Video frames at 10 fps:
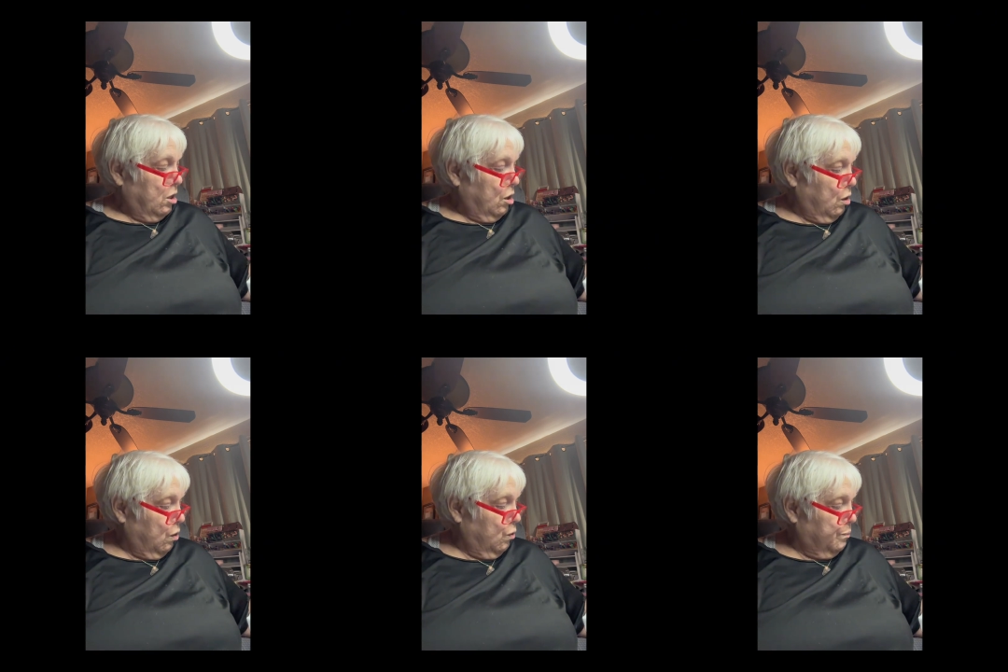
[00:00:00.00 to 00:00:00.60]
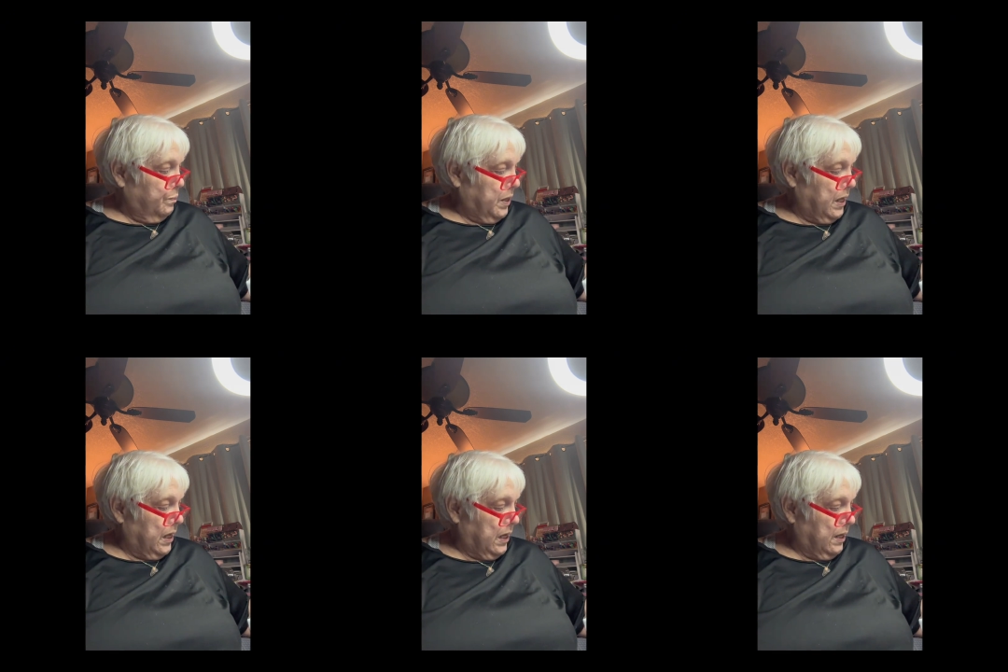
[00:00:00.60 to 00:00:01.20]
OP.
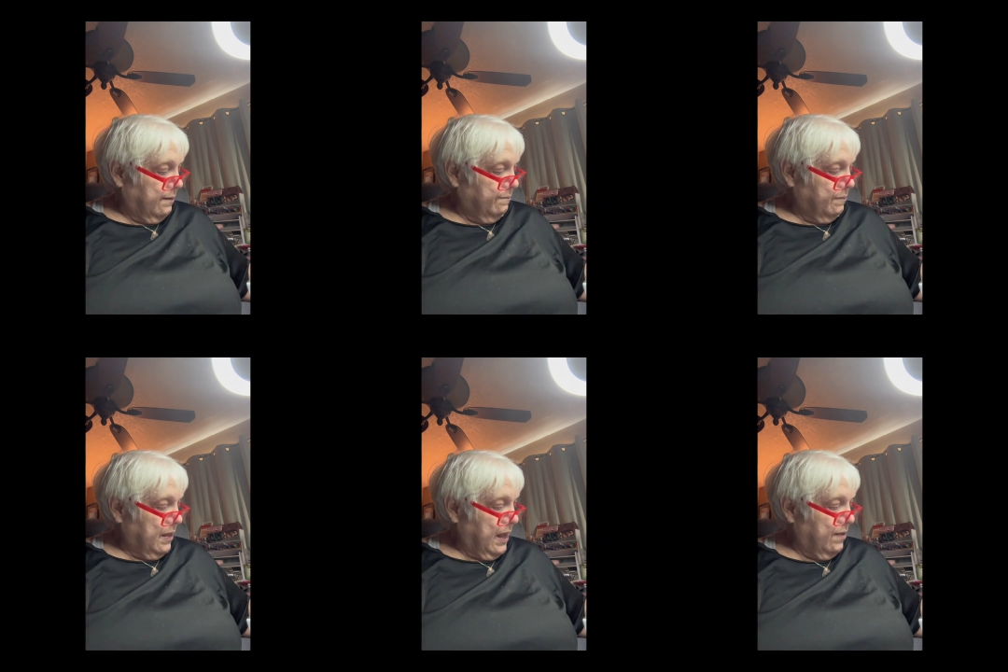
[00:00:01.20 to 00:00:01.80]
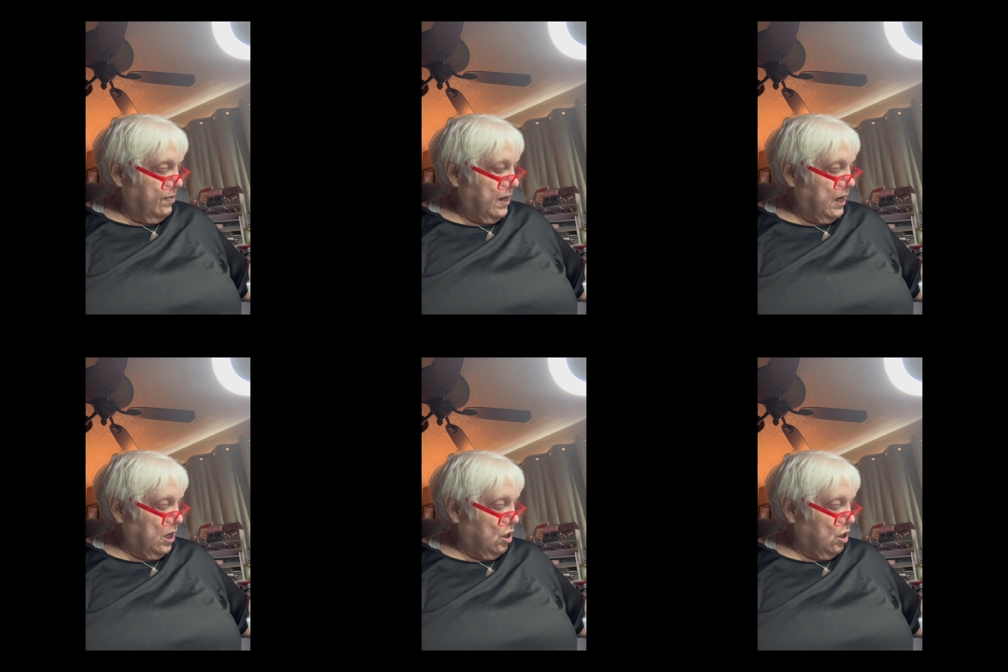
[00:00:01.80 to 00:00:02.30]
And then it